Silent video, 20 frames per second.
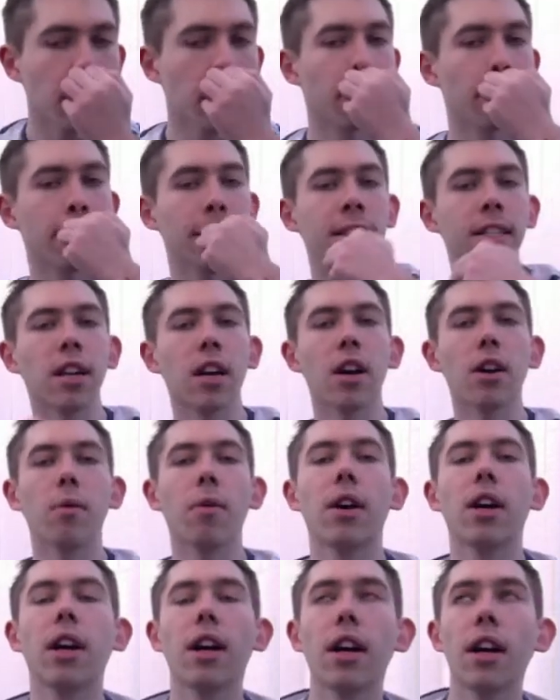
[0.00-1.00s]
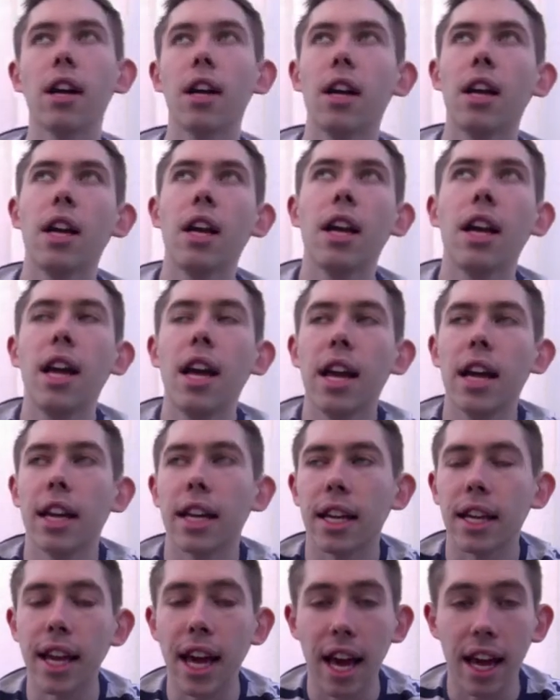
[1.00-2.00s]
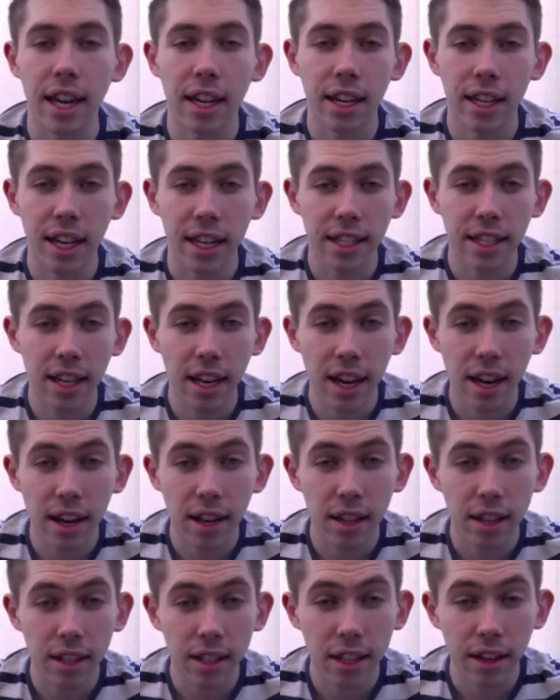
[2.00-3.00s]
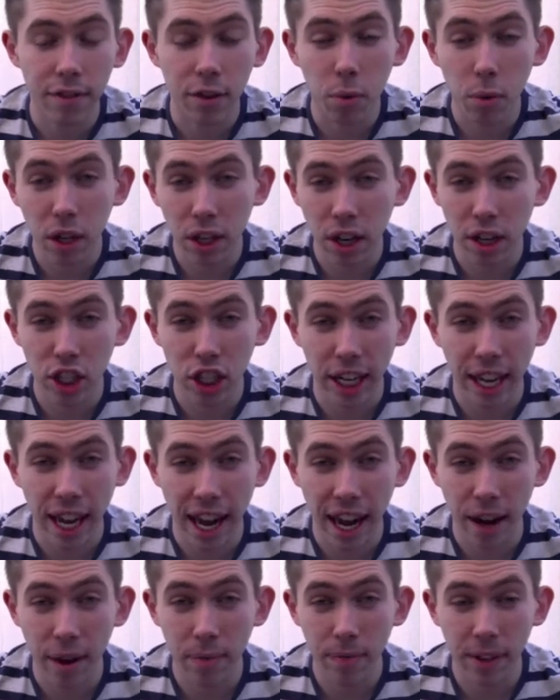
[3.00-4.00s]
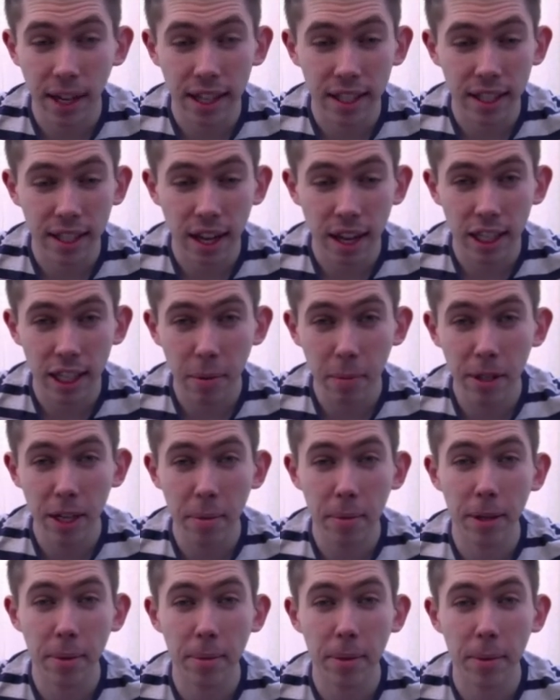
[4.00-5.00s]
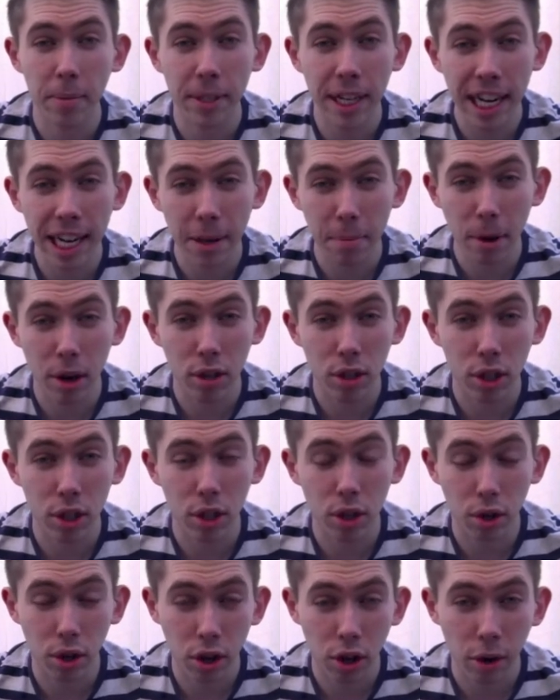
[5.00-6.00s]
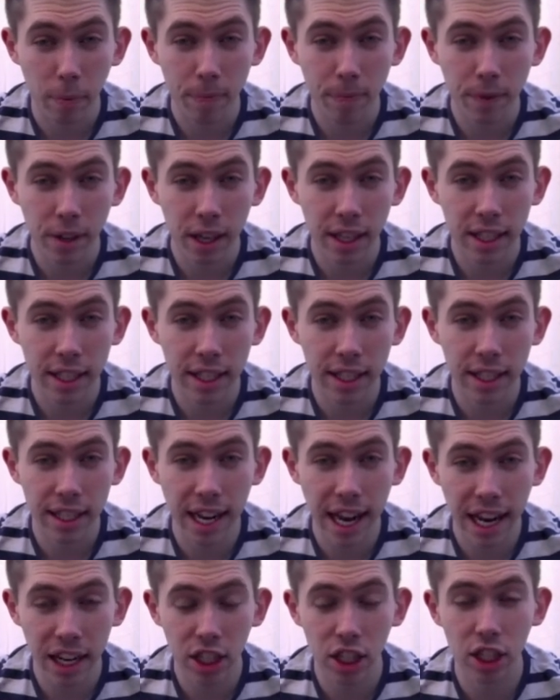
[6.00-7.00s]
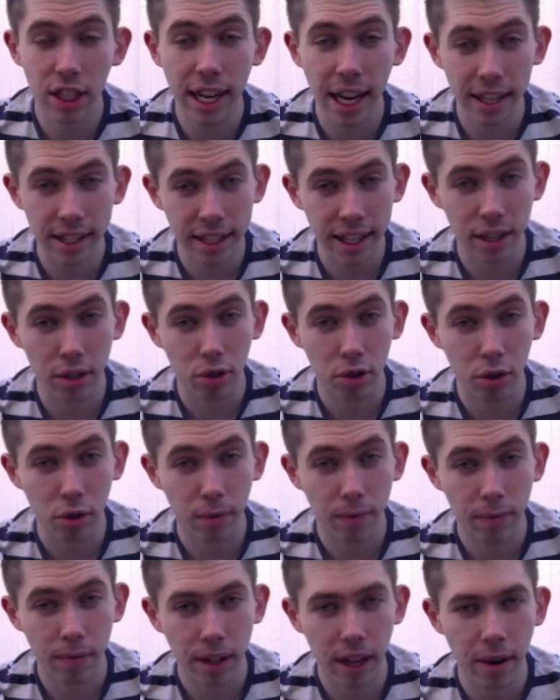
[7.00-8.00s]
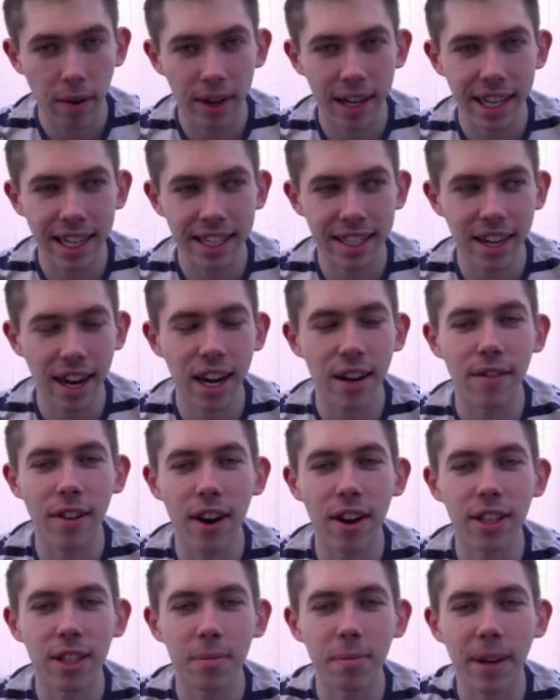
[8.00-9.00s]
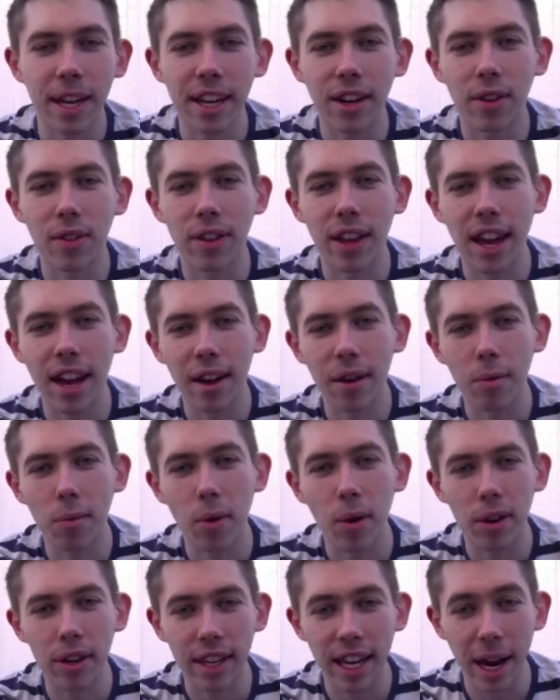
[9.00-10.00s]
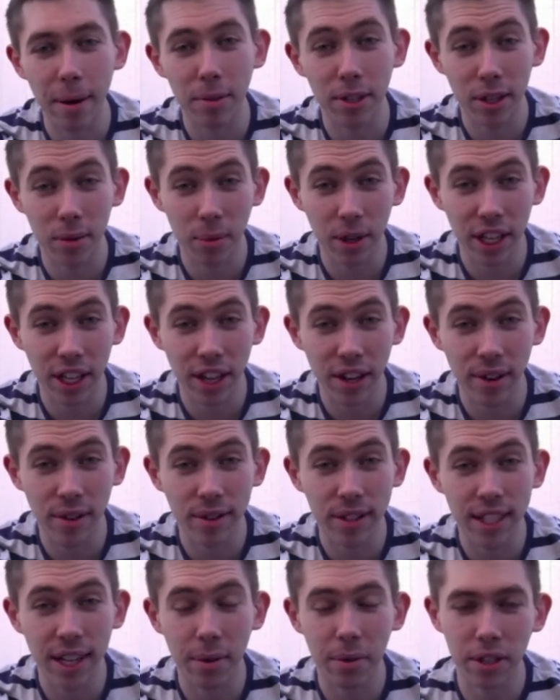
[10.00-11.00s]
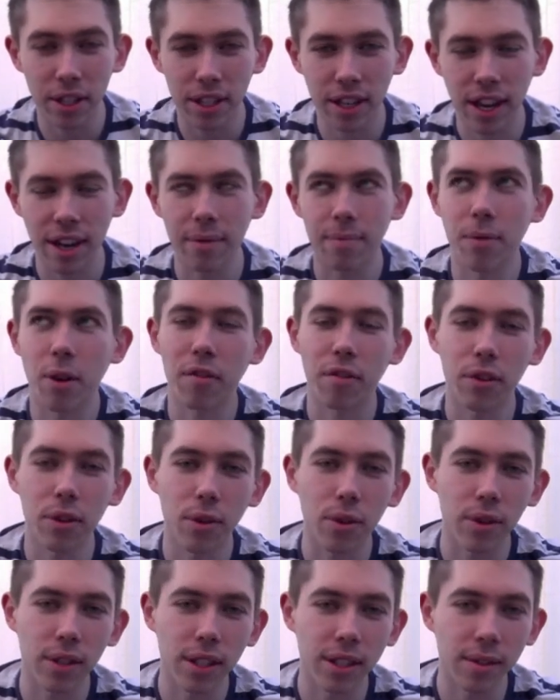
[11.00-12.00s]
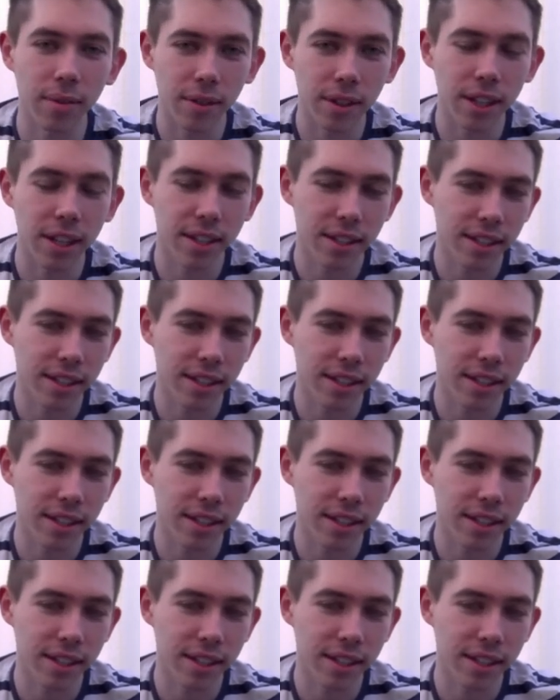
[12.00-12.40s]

So yeah, it's, if you want to go and check it out, it's www.dailymotion.com/dancentral. Now, it kind of asked me on there what name did I want to use, and I was just like, of course, I'm going to